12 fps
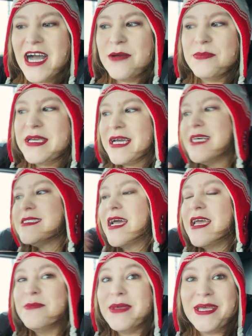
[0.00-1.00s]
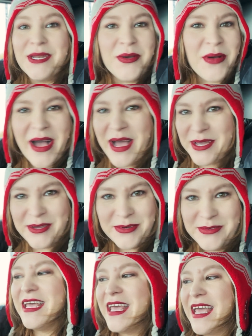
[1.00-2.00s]
Because I am in
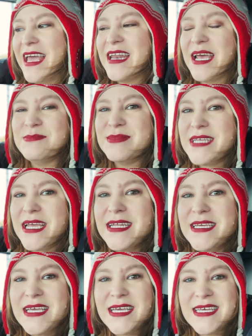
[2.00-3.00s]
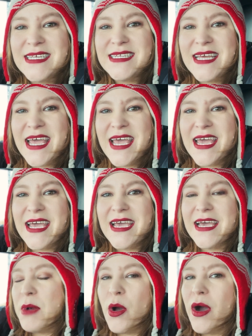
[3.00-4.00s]
Ohio and I'm dating in
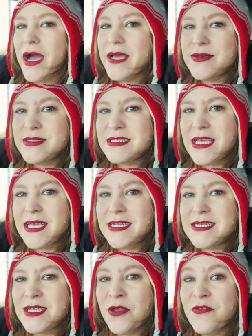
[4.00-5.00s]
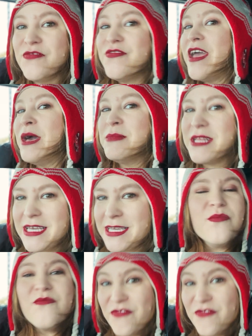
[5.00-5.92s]
a Ohio State family.